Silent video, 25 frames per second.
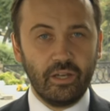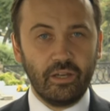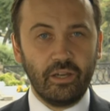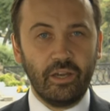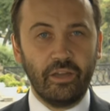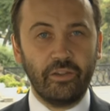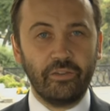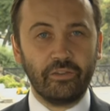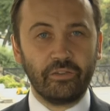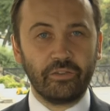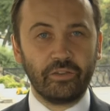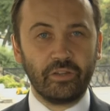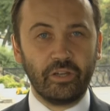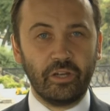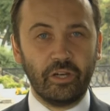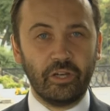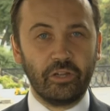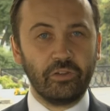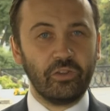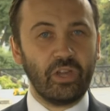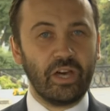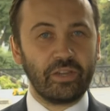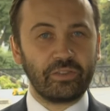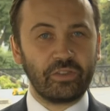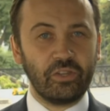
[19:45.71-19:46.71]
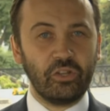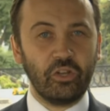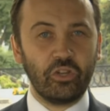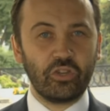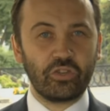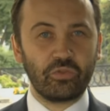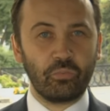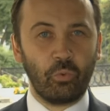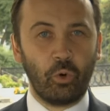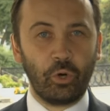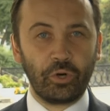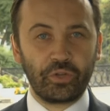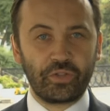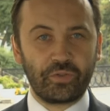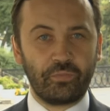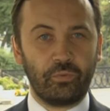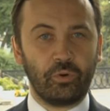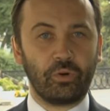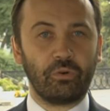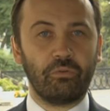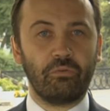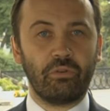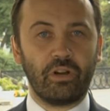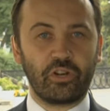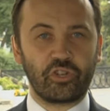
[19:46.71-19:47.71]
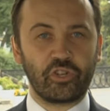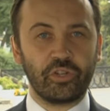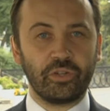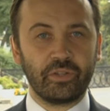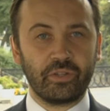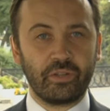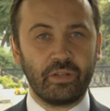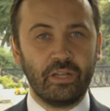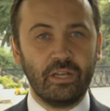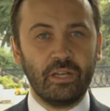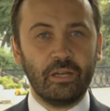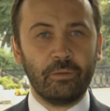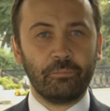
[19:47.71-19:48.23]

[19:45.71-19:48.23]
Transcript: And uh, nothing is worse for a Russian